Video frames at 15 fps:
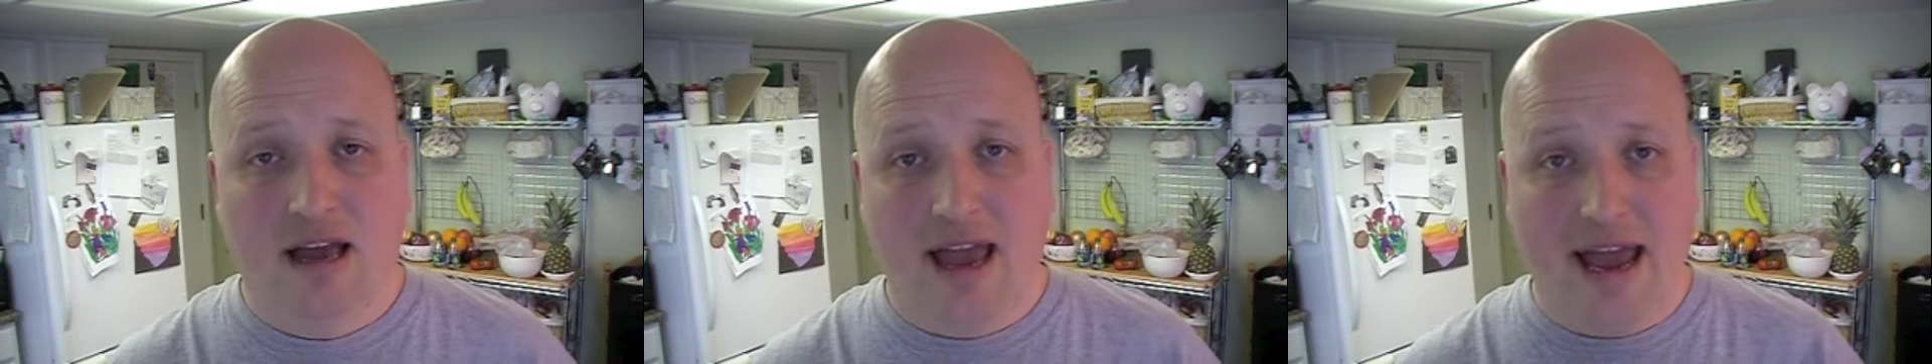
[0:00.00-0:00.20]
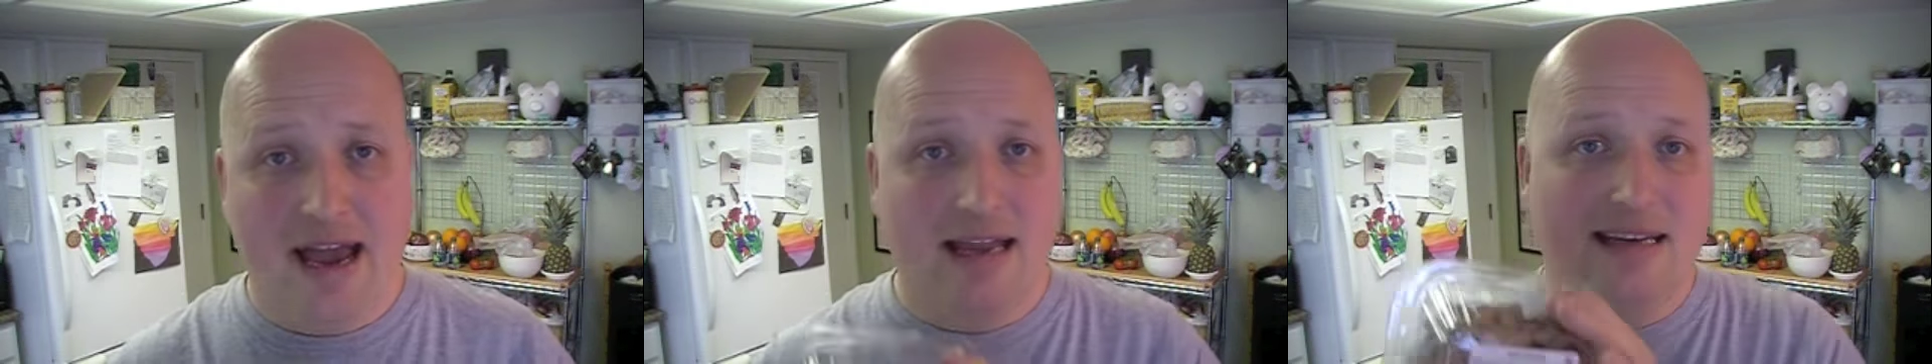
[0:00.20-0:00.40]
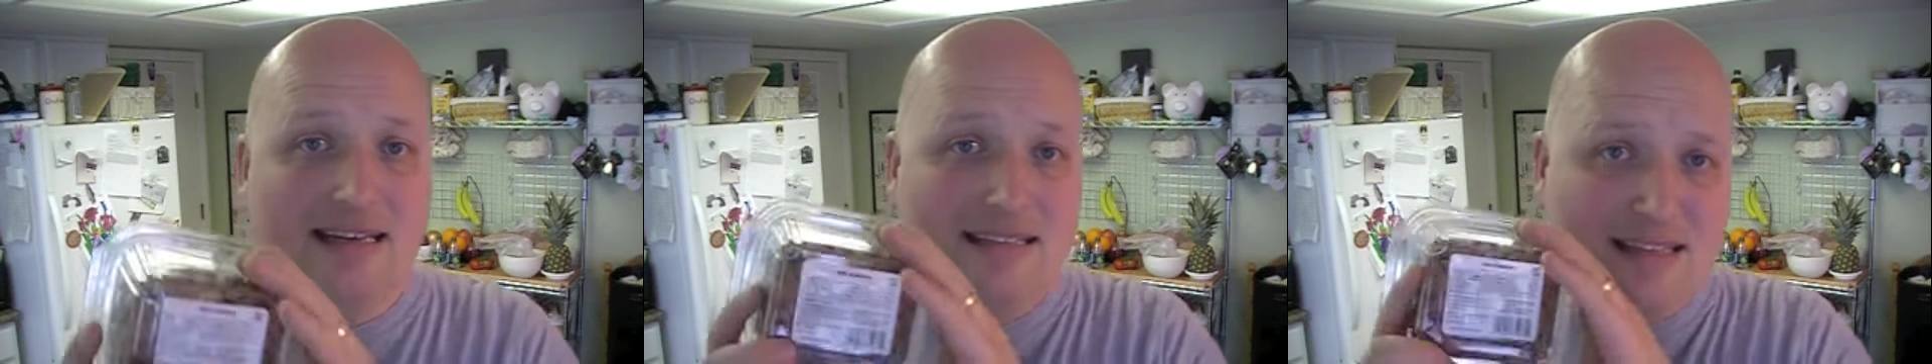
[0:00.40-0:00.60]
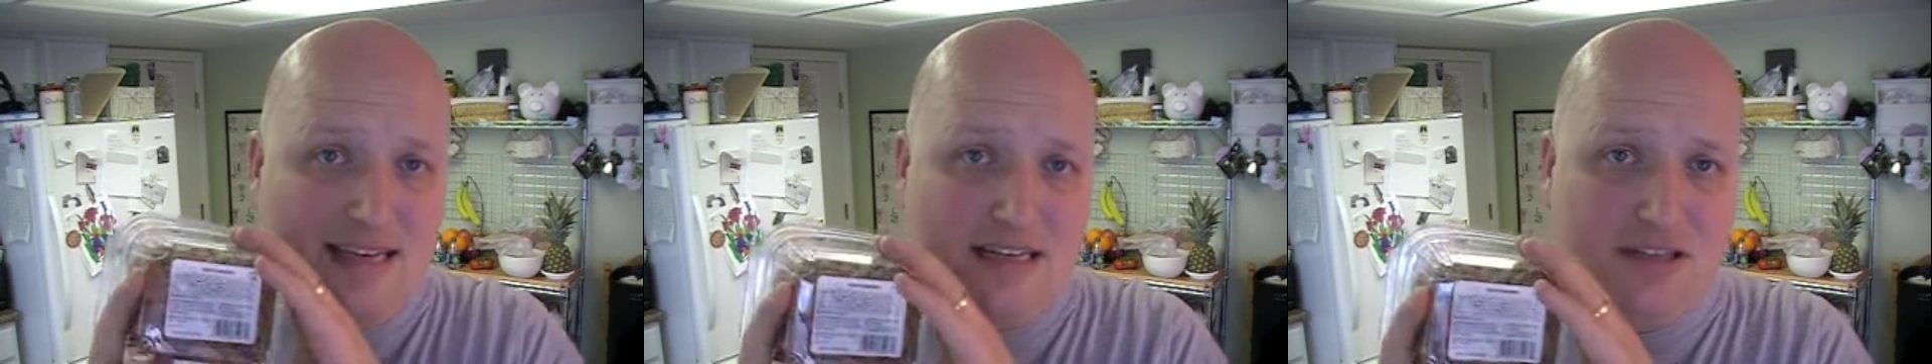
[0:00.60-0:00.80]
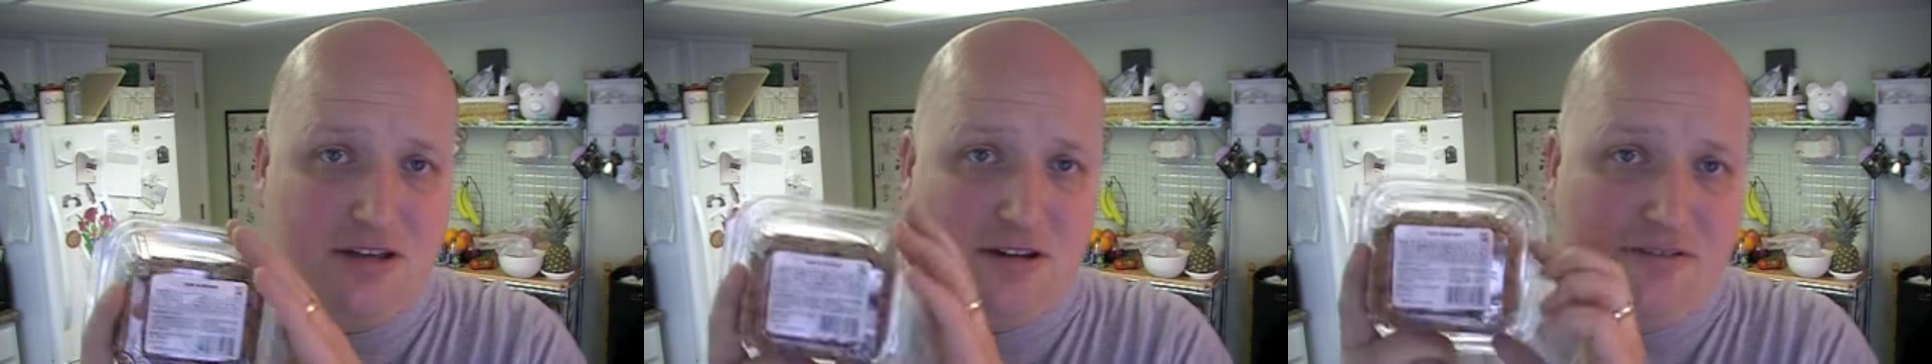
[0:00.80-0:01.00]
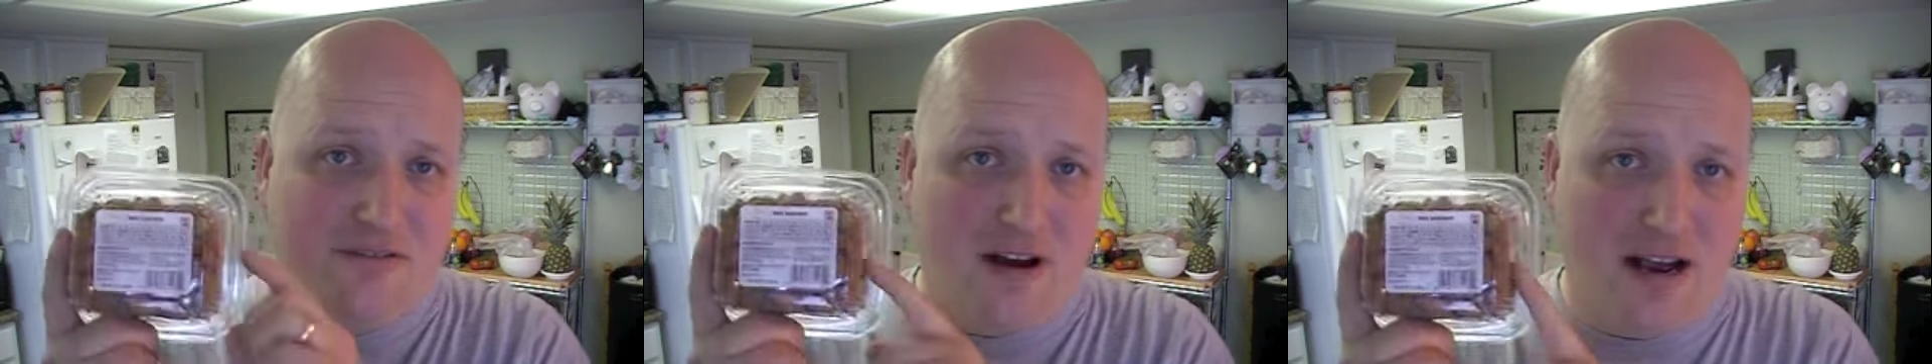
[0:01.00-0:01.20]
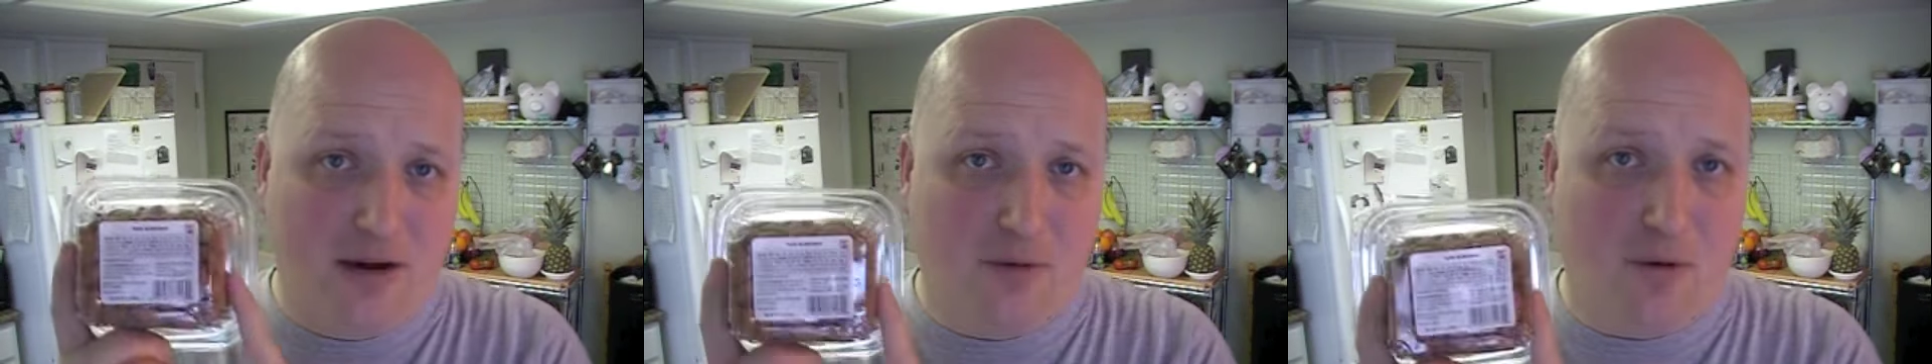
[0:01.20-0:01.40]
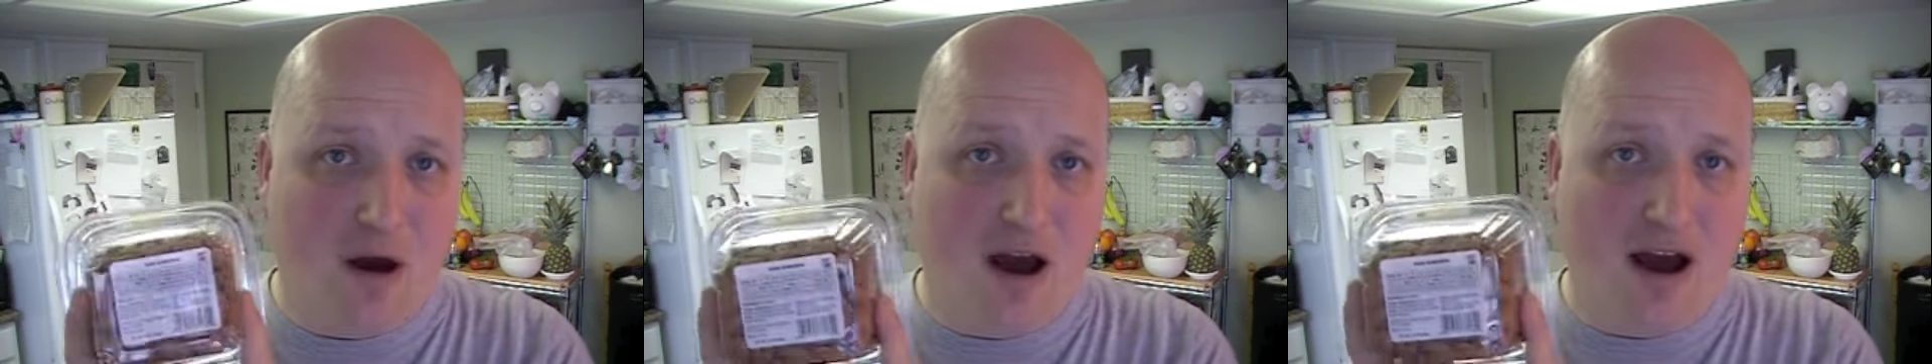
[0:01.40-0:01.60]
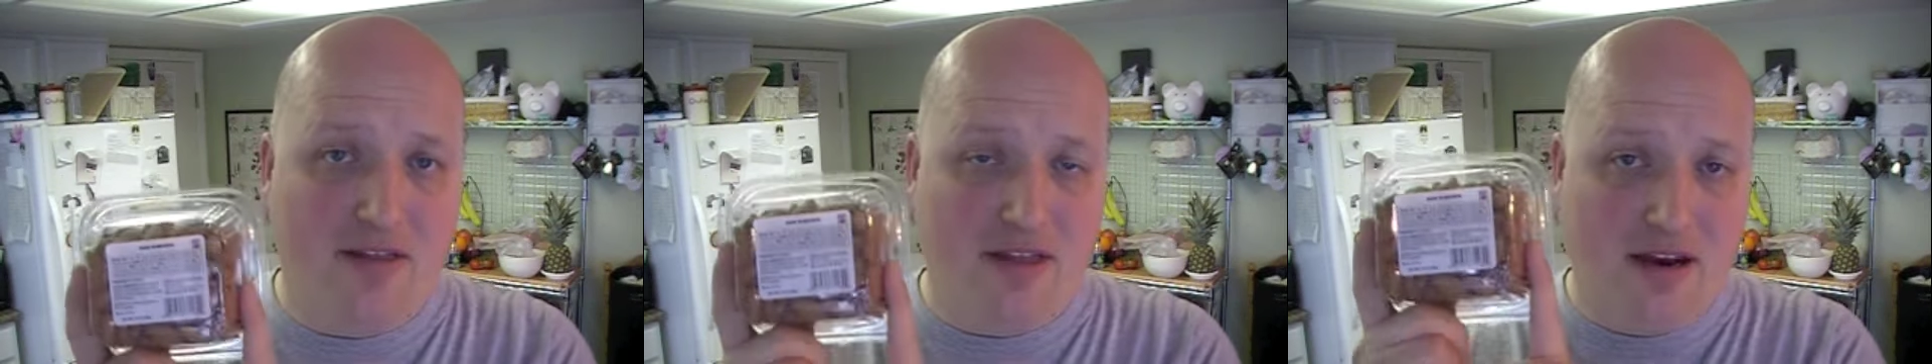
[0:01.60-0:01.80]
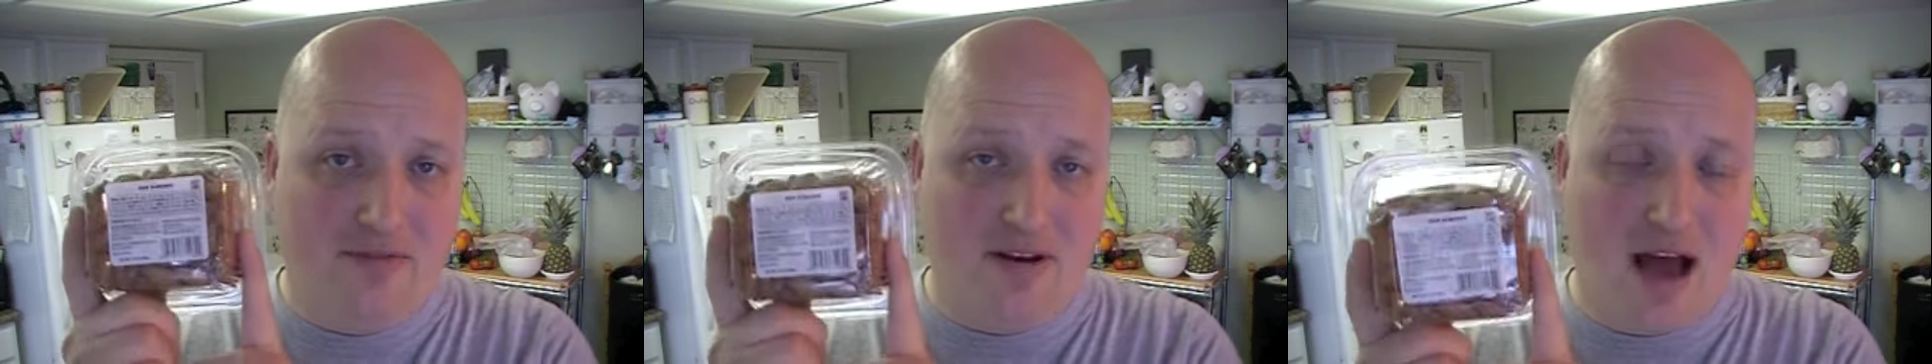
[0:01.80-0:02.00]
and it's easier to find raw
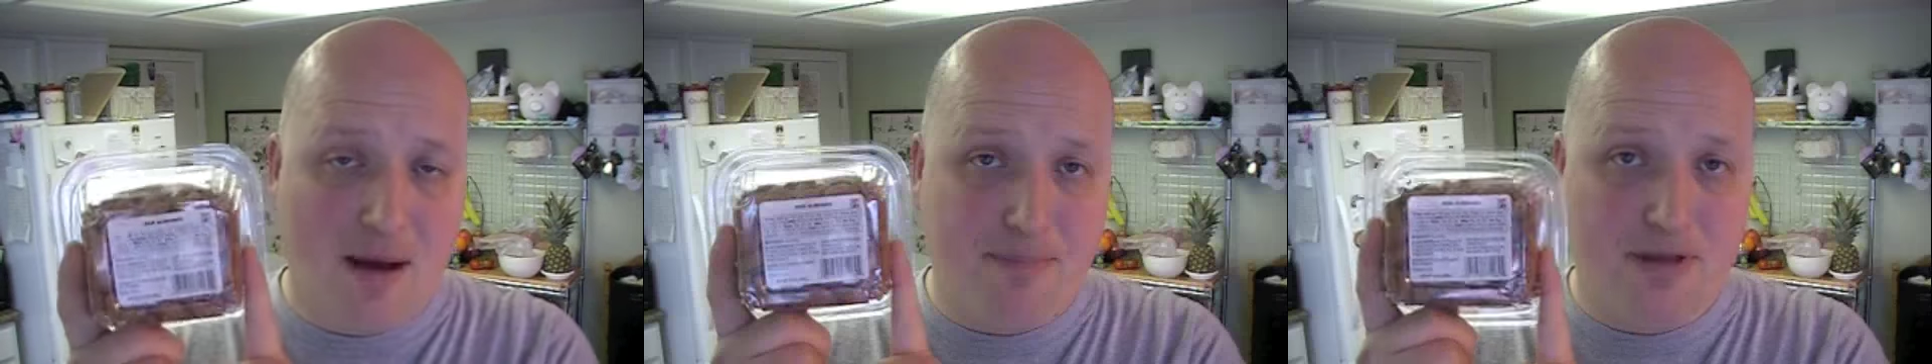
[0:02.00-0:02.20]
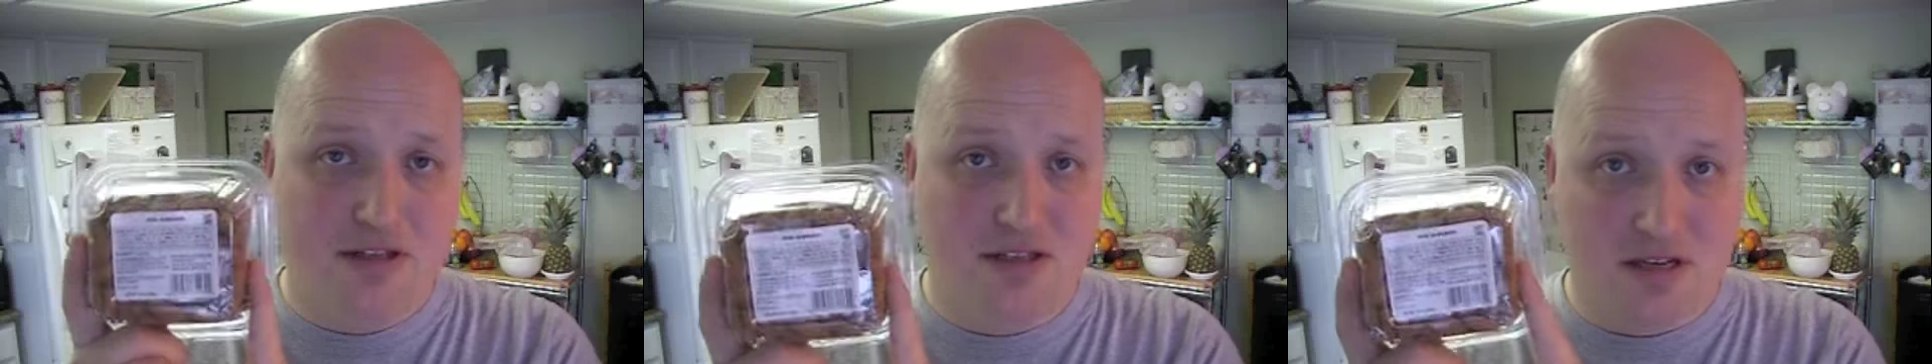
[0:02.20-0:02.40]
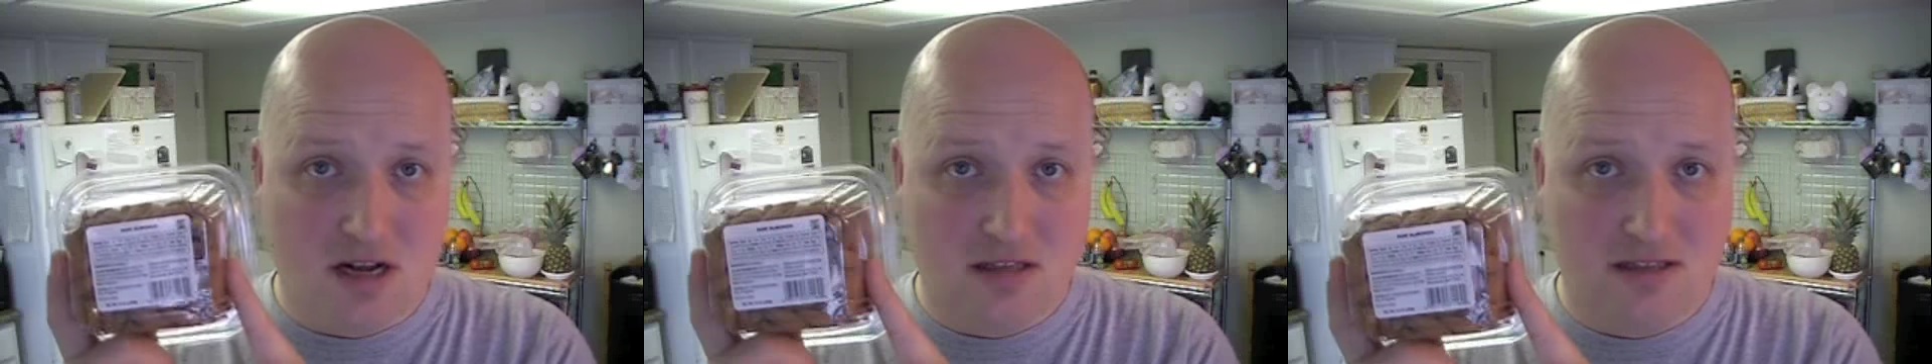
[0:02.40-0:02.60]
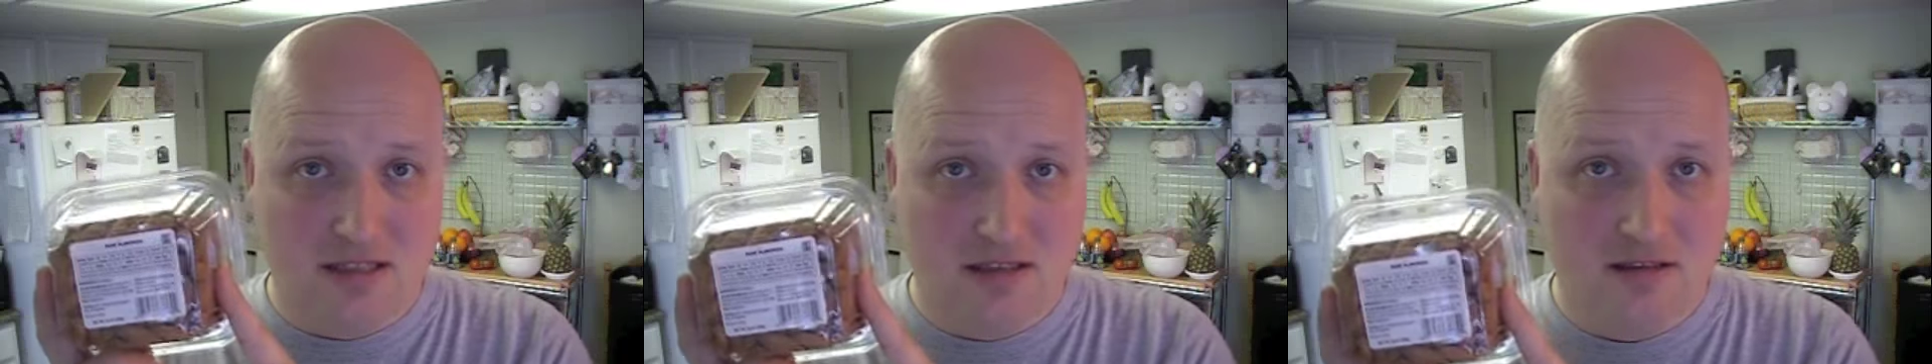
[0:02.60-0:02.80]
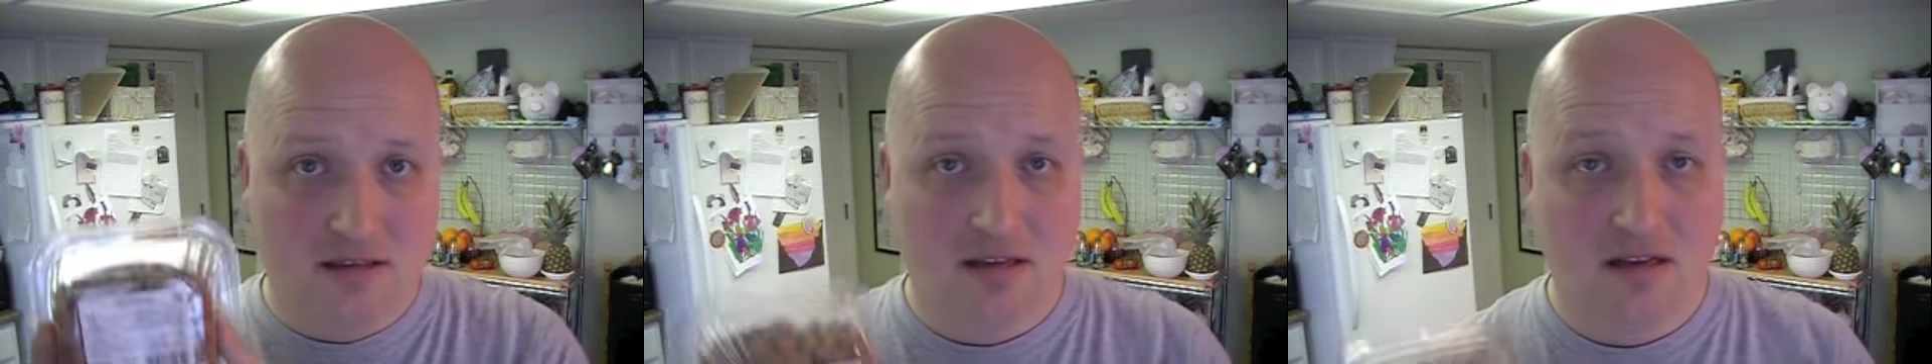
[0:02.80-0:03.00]
that have not been salted.